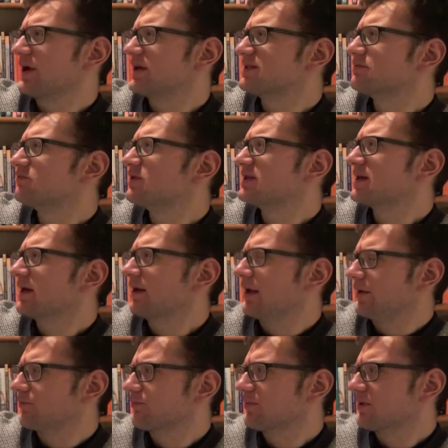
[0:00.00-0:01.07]
It's kind of
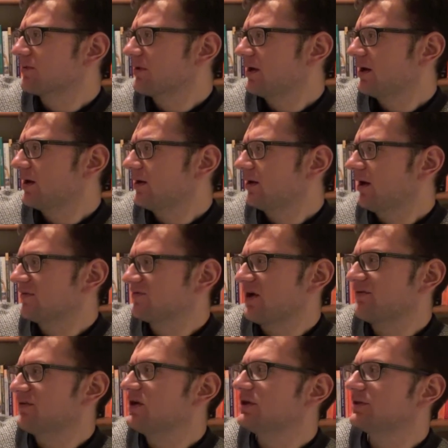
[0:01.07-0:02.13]
like,
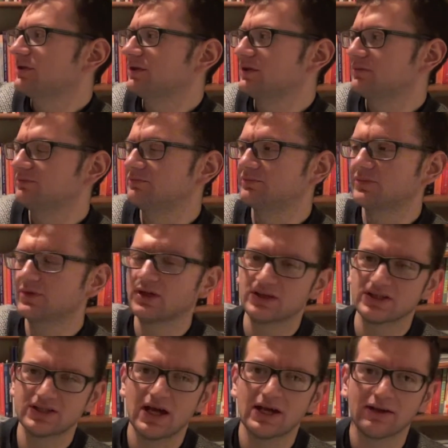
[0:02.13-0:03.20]
I've heard, you know,
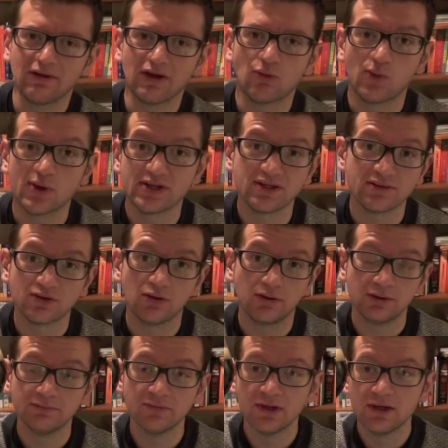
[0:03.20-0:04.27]
it's kind of like a raisin
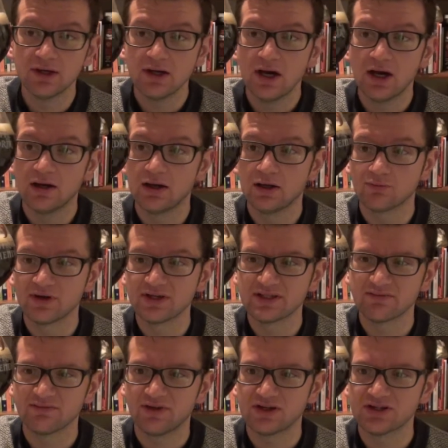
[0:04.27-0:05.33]
colour,
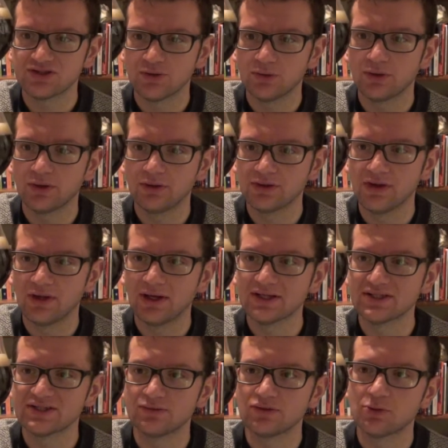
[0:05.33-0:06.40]
raisin flesh sort of colour. The
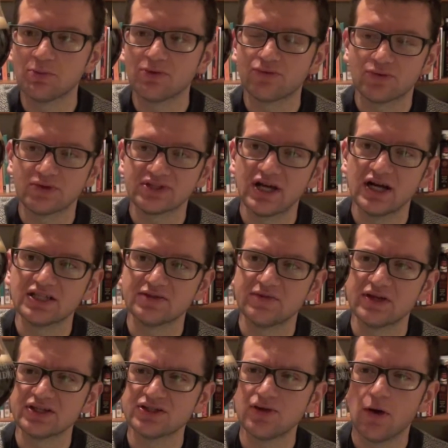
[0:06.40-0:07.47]
light's still coming through the sides of
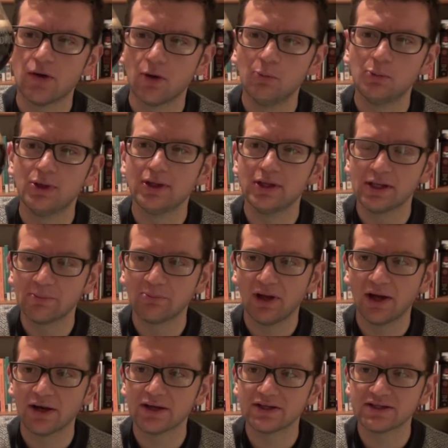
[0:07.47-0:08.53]
it. It's not completely
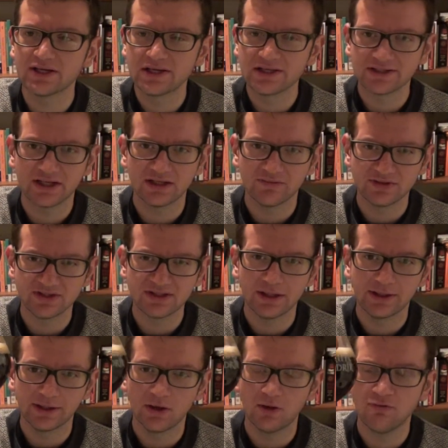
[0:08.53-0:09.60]
black. It's kind of a
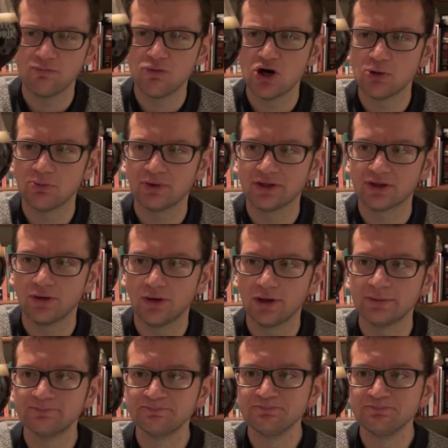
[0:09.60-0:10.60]
slightly off purpley colour.